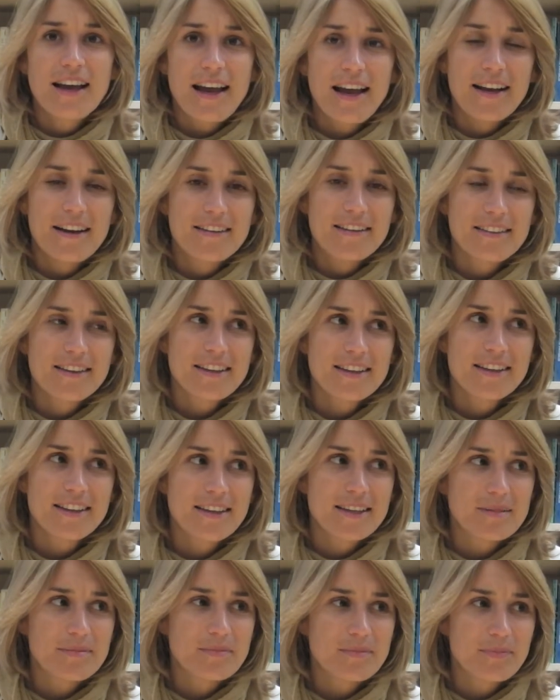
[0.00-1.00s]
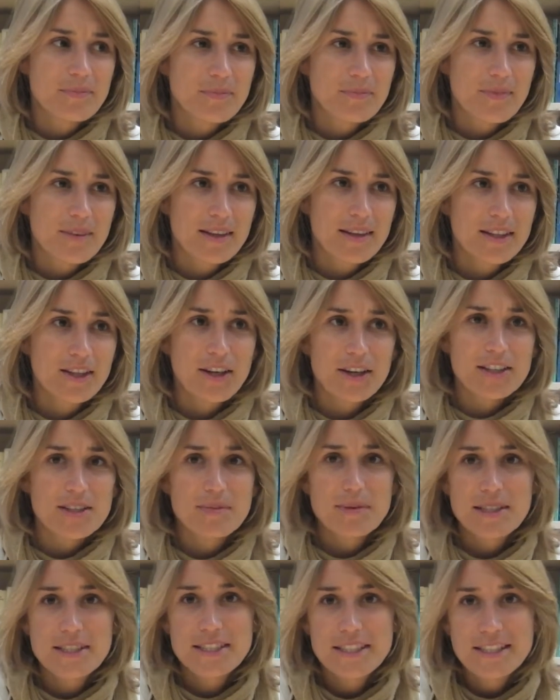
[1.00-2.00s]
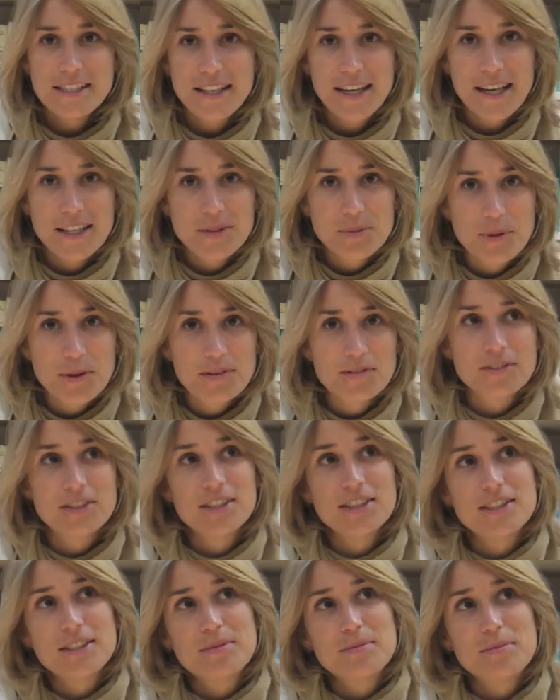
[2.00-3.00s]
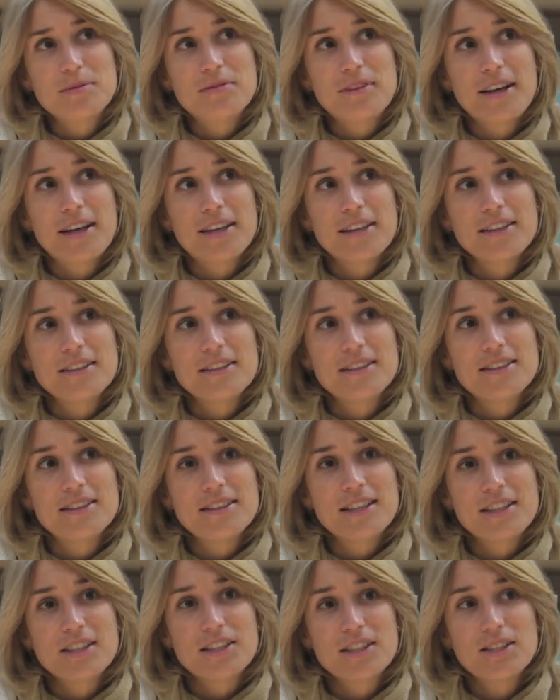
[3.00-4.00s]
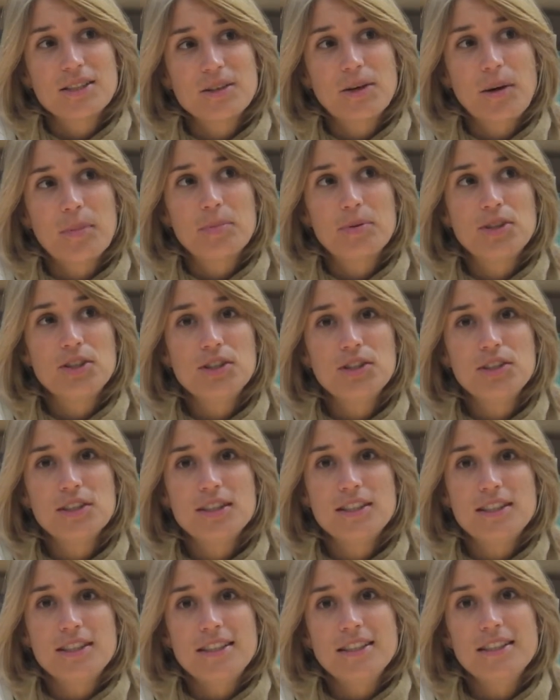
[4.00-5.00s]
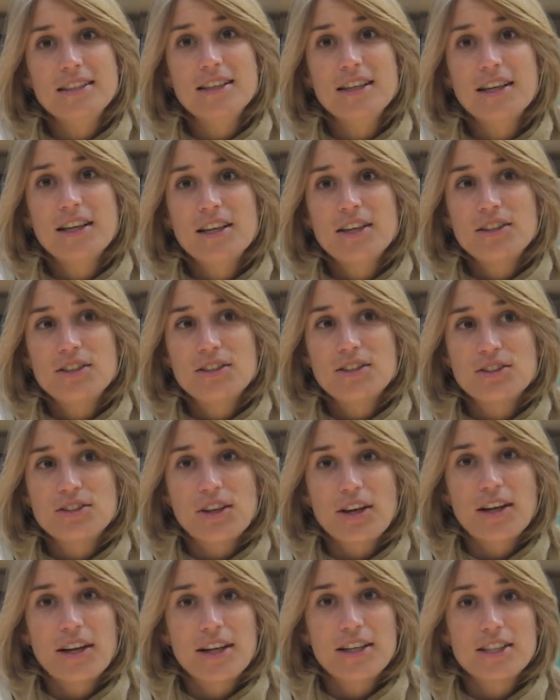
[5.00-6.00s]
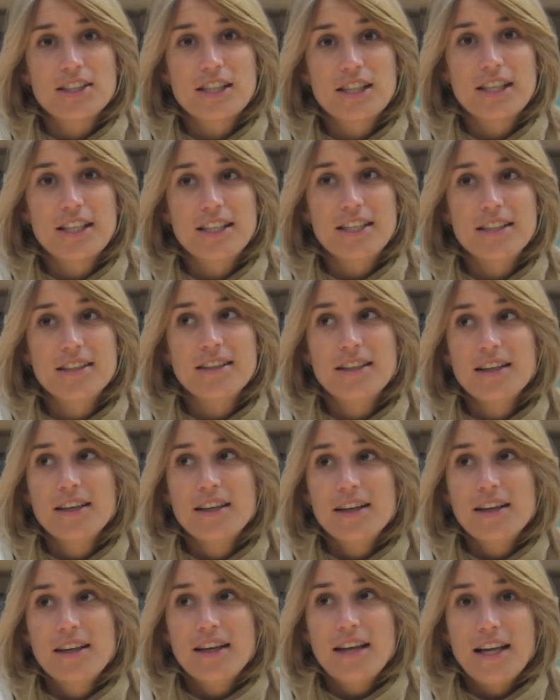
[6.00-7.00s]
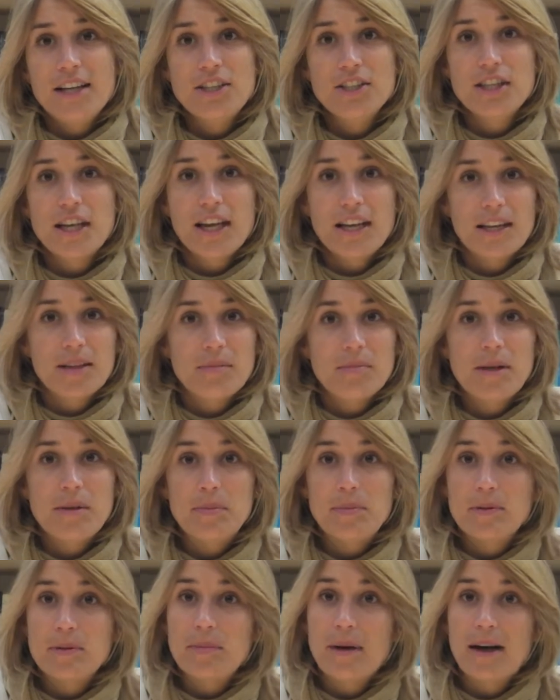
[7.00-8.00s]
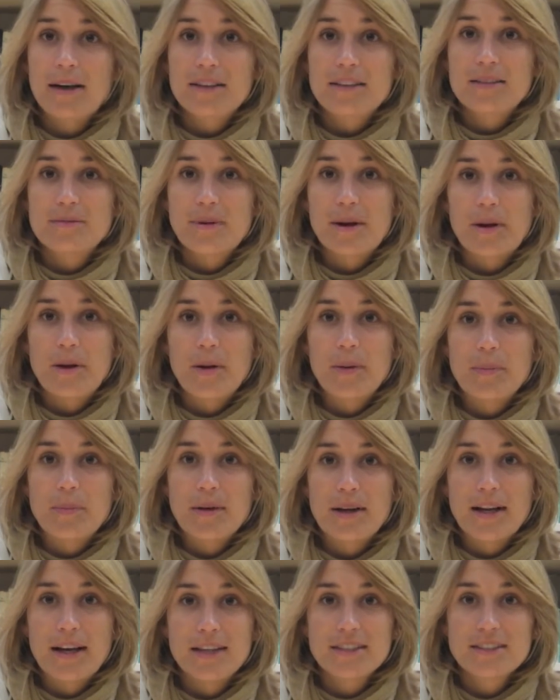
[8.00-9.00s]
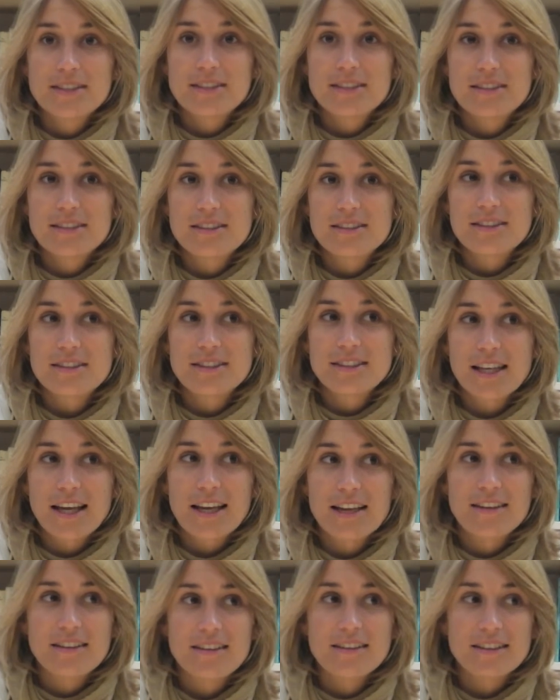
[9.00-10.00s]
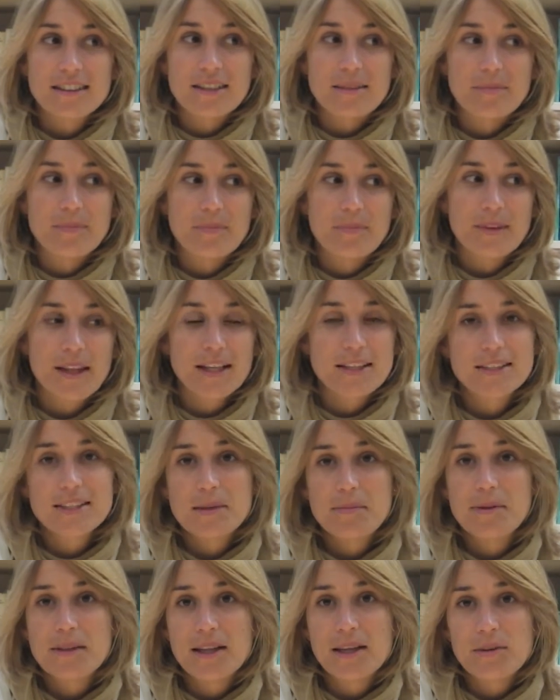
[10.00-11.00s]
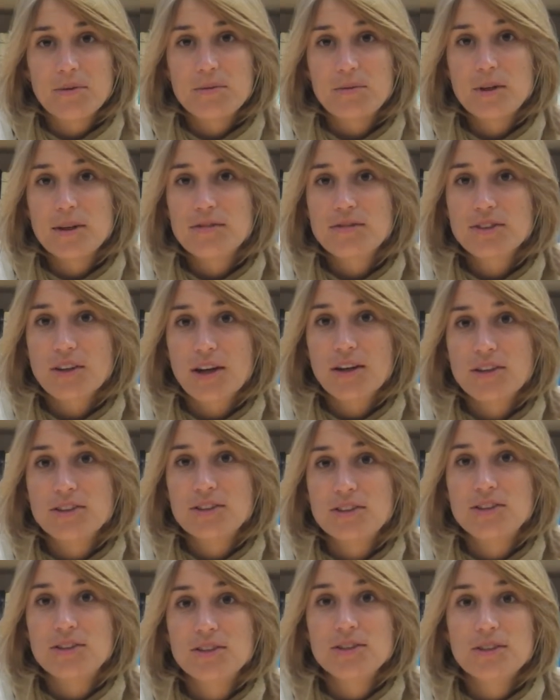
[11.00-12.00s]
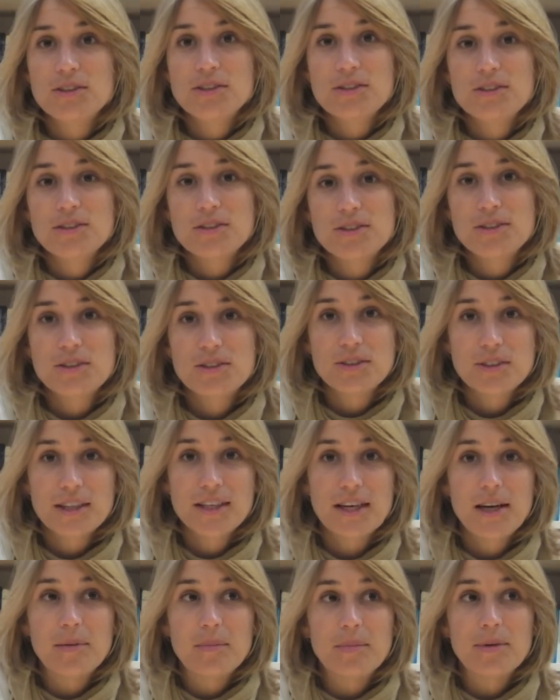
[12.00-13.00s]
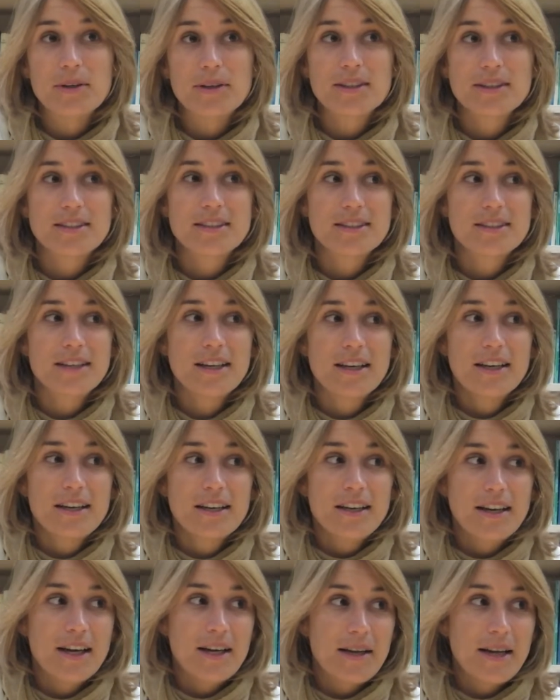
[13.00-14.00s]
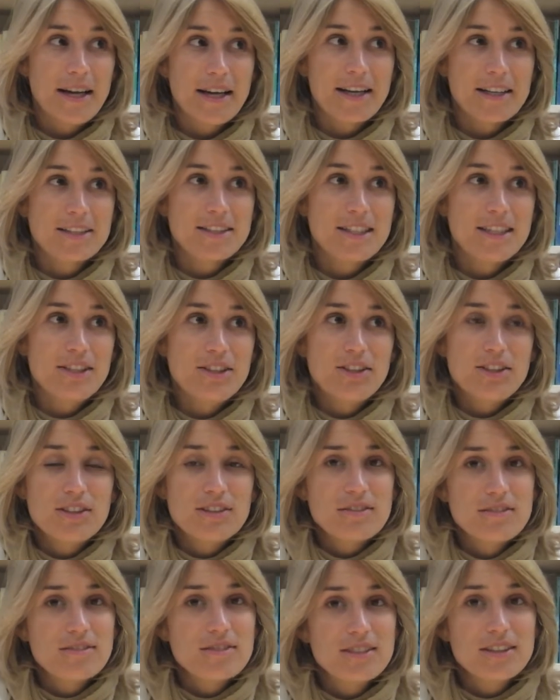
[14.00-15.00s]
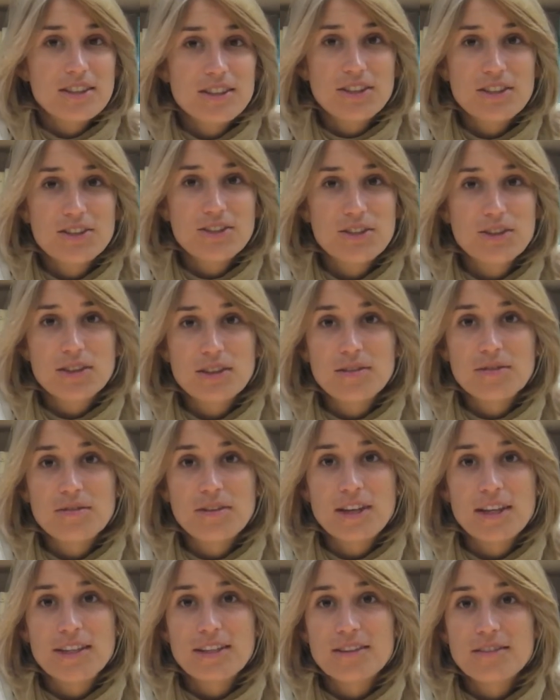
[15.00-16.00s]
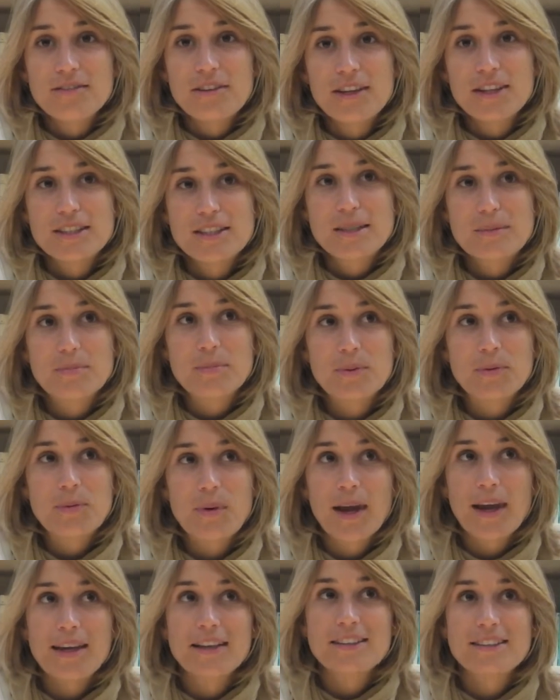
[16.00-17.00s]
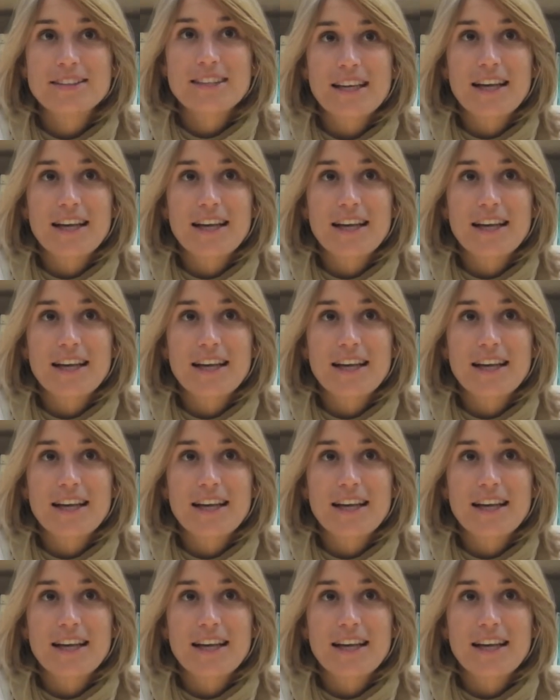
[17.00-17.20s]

And I think um, yeah, especially K twelve, it just provides such an opportunity to start actually educating people about, about open licenses. And um, that's something that we've started to do to in our books. And like I said, you can you can do it in very very simple ways.